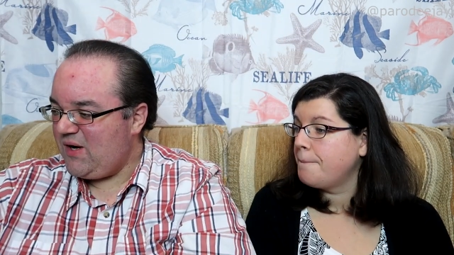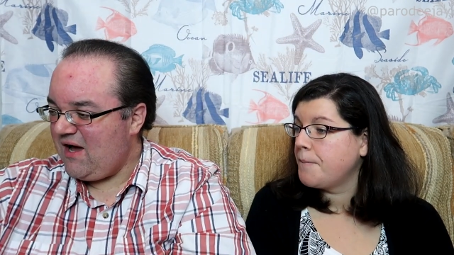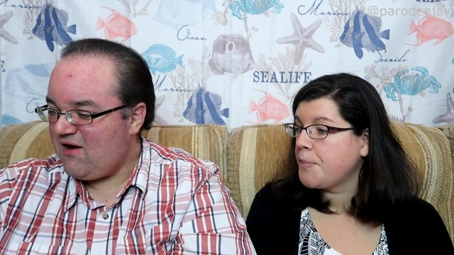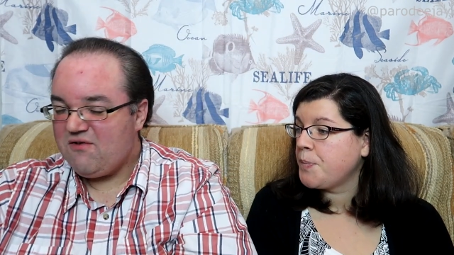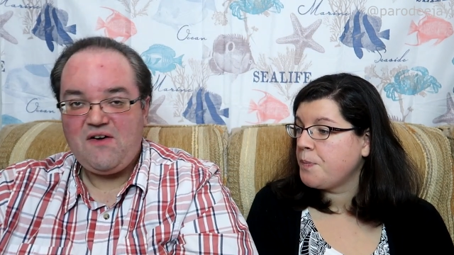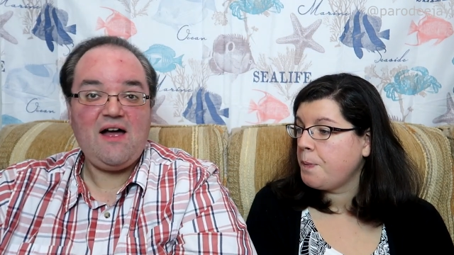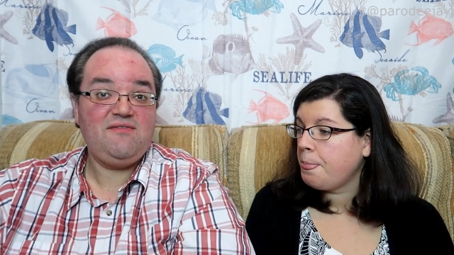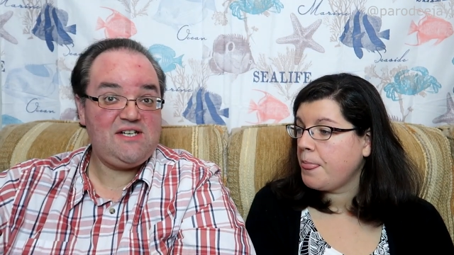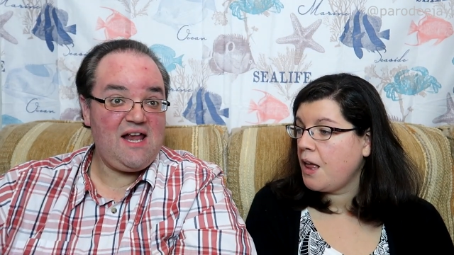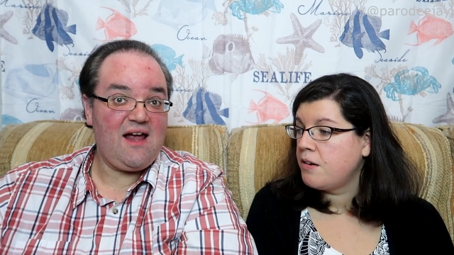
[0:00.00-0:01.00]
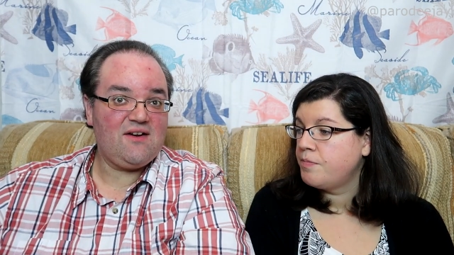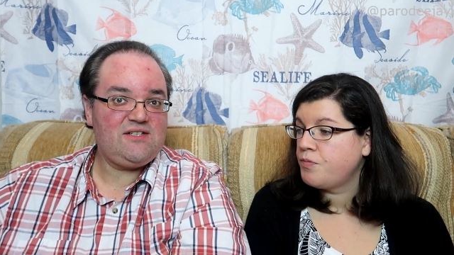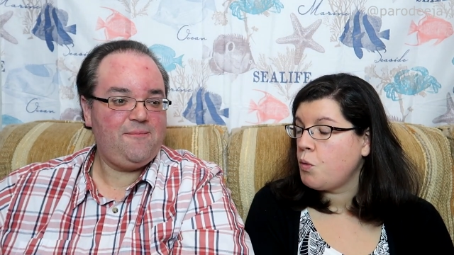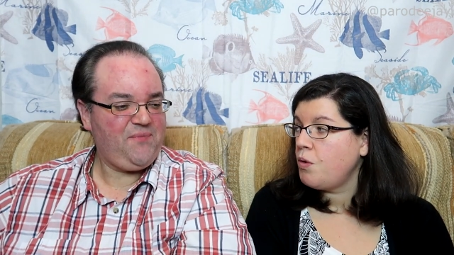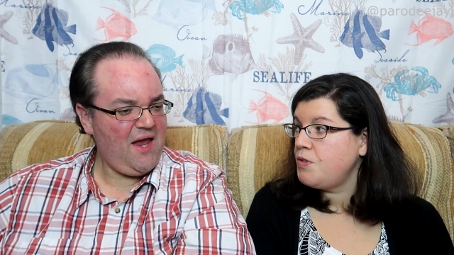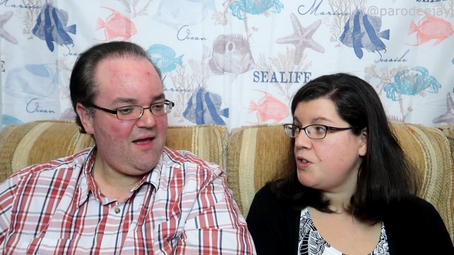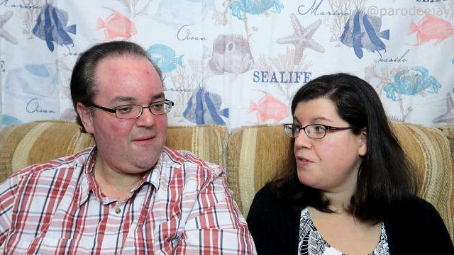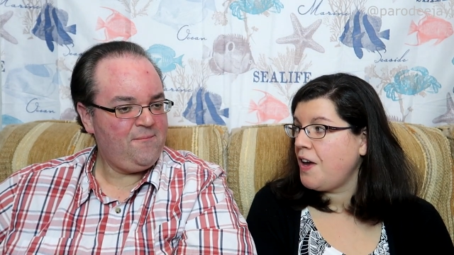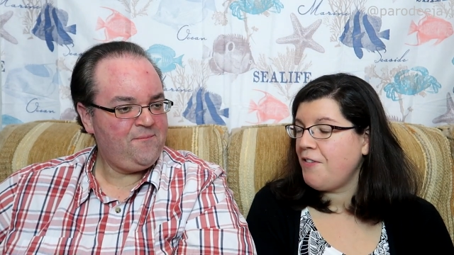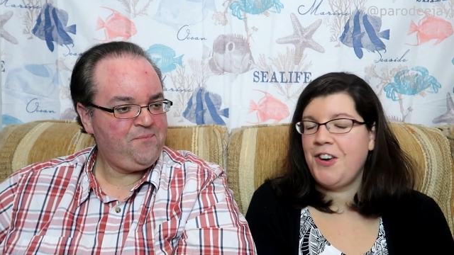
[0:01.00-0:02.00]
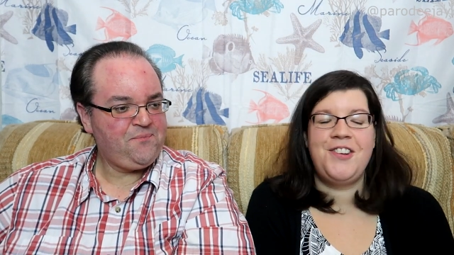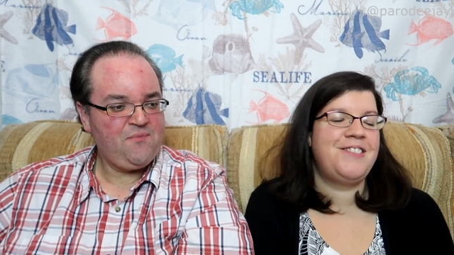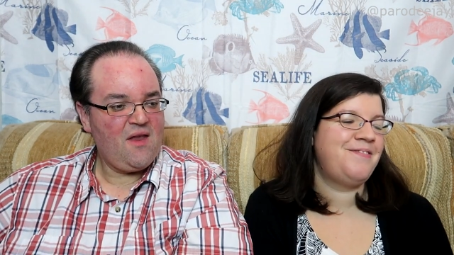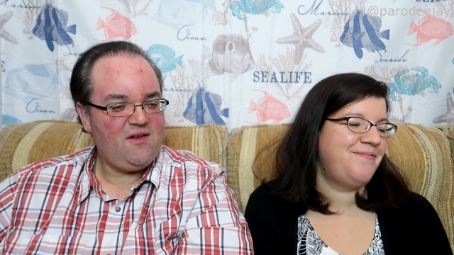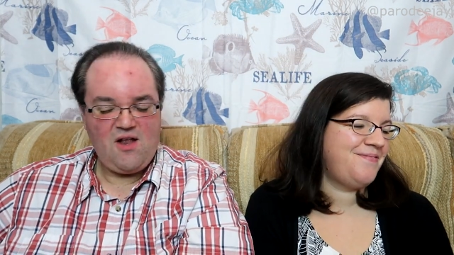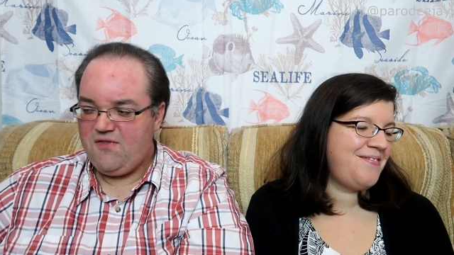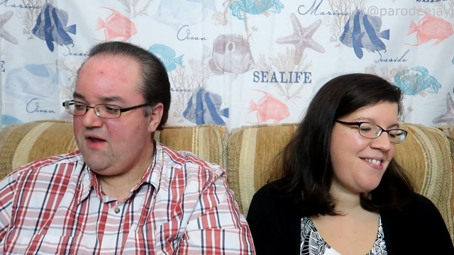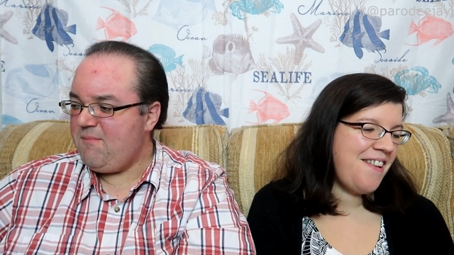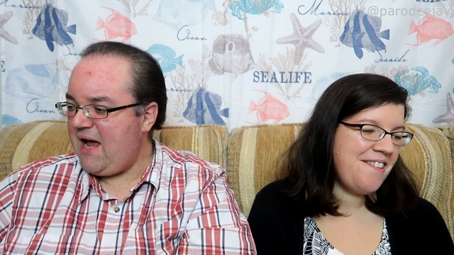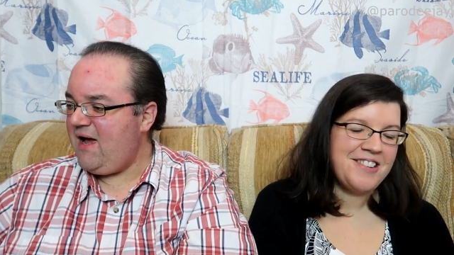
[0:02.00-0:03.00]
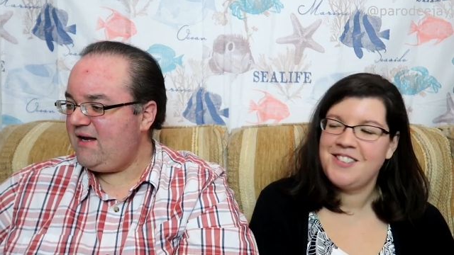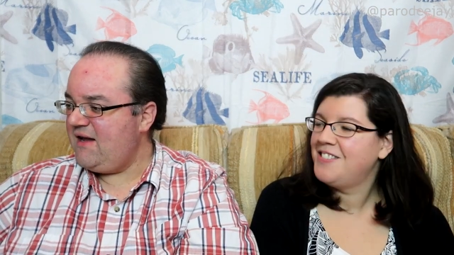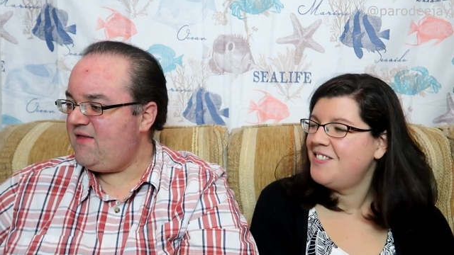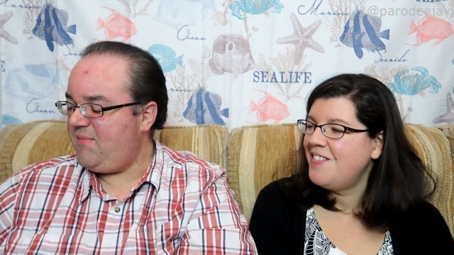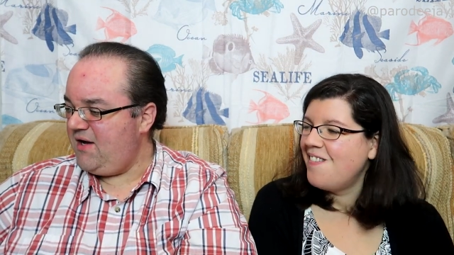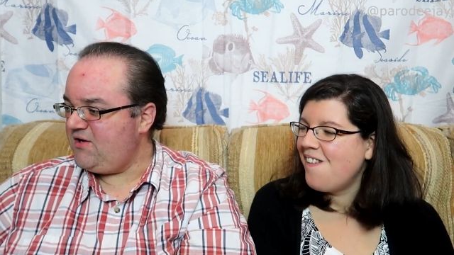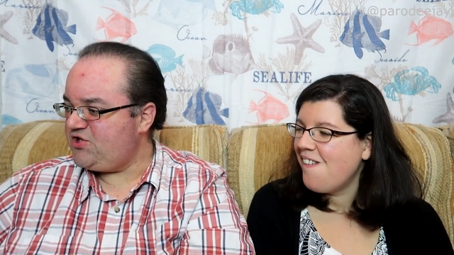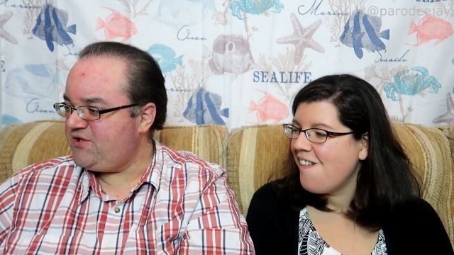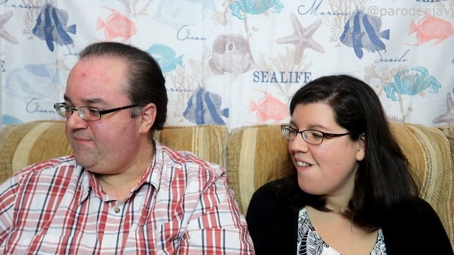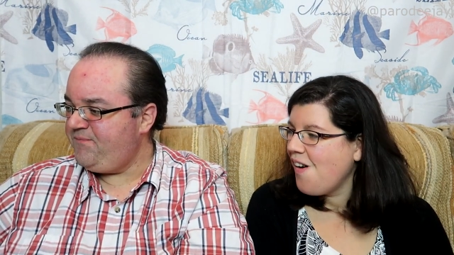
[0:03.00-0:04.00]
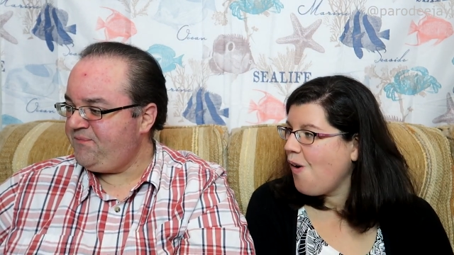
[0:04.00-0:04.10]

Speaker 1: We got our five snacks. What yeah. was your favorite? Nothing bad in the bunch.